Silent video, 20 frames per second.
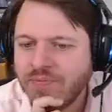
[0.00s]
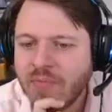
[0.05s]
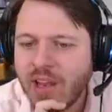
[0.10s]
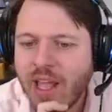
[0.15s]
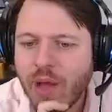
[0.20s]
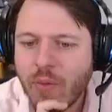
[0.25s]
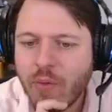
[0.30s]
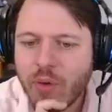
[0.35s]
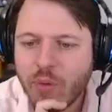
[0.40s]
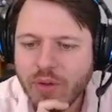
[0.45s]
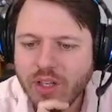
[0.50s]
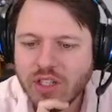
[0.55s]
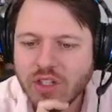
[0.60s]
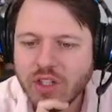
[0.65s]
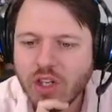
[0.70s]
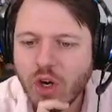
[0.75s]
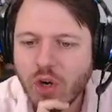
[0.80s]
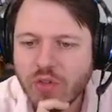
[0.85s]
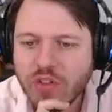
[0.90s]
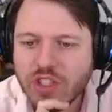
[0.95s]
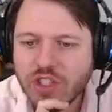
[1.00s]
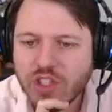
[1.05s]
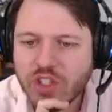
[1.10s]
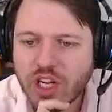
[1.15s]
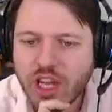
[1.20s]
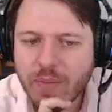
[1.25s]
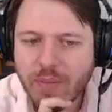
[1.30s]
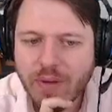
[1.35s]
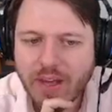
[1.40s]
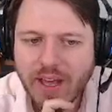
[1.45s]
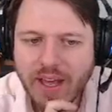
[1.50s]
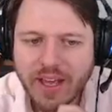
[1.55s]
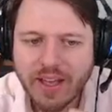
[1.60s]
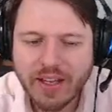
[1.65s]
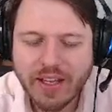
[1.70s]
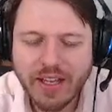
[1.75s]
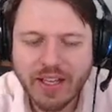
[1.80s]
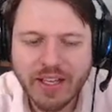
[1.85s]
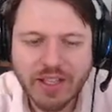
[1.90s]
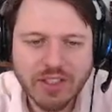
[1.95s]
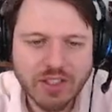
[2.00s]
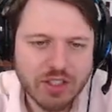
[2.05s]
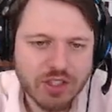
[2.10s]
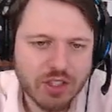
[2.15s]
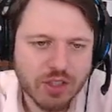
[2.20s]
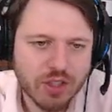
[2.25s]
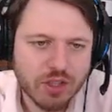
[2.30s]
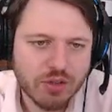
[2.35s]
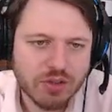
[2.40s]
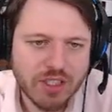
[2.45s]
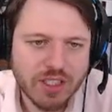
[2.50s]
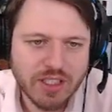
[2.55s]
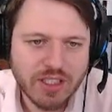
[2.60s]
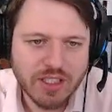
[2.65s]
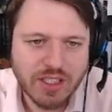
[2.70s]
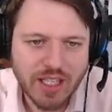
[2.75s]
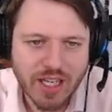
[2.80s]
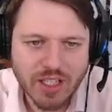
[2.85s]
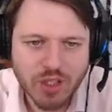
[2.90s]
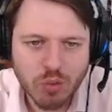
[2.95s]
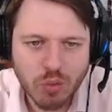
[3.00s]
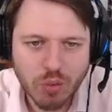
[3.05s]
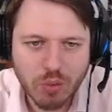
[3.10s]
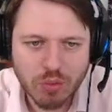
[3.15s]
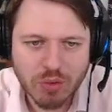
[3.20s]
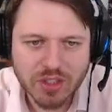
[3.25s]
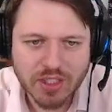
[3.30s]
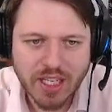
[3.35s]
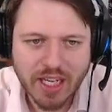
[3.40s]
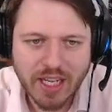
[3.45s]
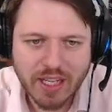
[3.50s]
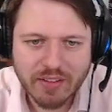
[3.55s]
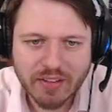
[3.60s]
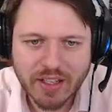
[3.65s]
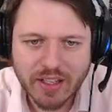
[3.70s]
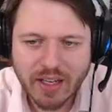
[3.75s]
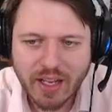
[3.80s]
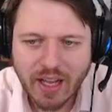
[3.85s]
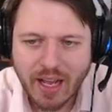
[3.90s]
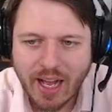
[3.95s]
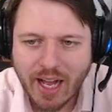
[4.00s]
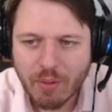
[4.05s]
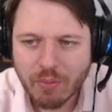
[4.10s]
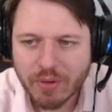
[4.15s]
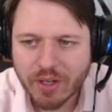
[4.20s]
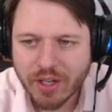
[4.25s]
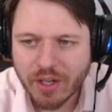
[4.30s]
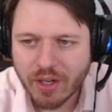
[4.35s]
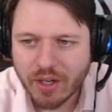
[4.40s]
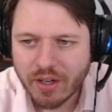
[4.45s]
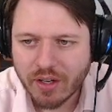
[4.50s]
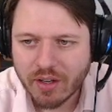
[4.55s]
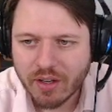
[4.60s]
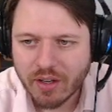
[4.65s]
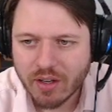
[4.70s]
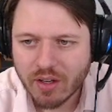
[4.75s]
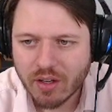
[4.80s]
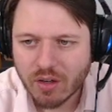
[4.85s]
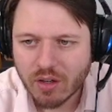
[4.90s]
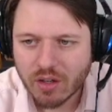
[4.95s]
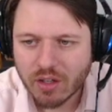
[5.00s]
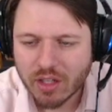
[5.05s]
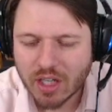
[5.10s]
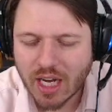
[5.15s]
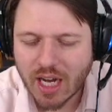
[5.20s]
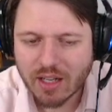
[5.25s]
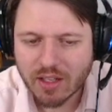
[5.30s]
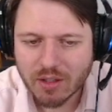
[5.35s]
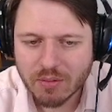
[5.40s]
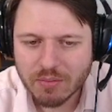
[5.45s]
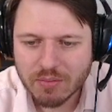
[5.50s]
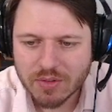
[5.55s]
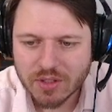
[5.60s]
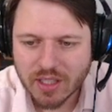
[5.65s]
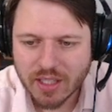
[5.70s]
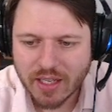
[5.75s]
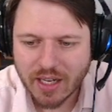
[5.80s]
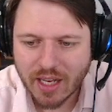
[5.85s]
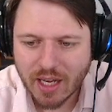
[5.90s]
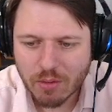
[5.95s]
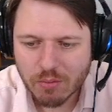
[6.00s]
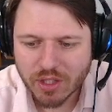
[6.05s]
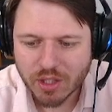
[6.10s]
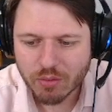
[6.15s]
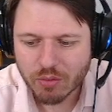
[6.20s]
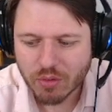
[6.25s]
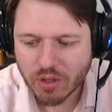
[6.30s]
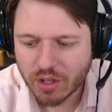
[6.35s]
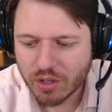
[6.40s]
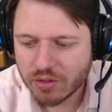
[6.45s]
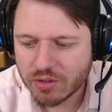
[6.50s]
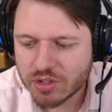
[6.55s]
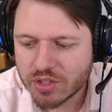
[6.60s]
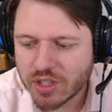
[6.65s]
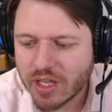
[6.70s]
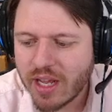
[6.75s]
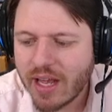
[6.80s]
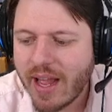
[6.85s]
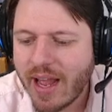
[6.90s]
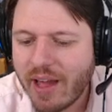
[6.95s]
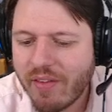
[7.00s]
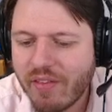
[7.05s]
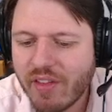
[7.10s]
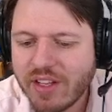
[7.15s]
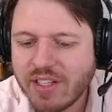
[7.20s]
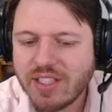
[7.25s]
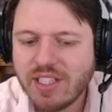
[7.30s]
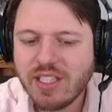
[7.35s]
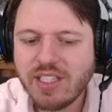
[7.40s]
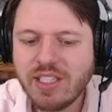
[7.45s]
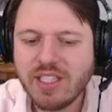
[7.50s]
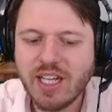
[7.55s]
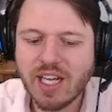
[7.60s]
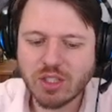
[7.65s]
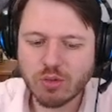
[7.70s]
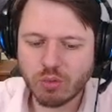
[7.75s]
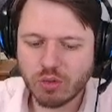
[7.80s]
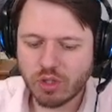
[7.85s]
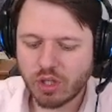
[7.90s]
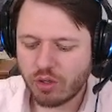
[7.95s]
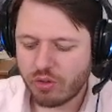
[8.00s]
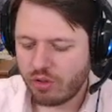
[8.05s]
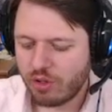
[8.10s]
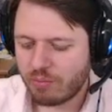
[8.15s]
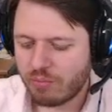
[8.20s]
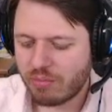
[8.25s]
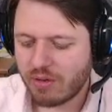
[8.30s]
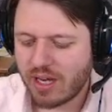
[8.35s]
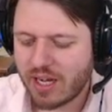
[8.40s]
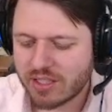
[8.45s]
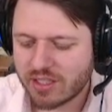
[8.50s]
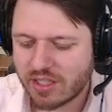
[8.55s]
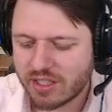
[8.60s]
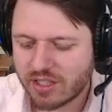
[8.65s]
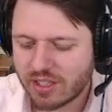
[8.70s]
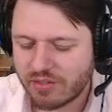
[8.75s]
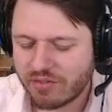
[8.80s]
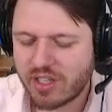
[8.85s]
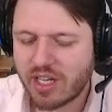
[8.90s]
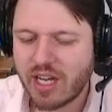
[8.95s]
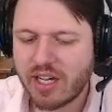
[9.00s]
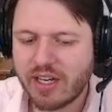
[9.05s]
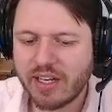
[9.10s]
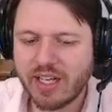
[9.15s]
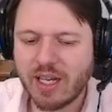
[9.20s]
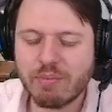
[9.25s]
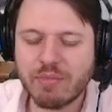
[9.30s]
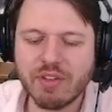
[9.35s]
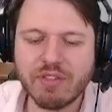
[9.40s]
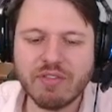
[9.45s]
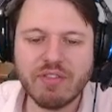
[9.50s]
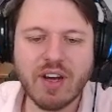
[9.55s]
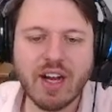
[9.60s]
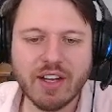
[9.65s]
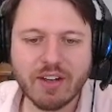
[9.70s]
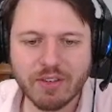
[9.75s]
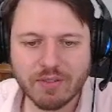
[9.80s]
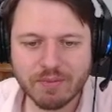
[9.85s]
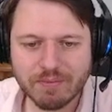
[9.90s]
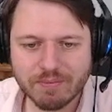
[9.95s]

And when we load the JPEG into TTS, we will tell it how many columns and how many rows. And then TTS will go through the process of cutting up the file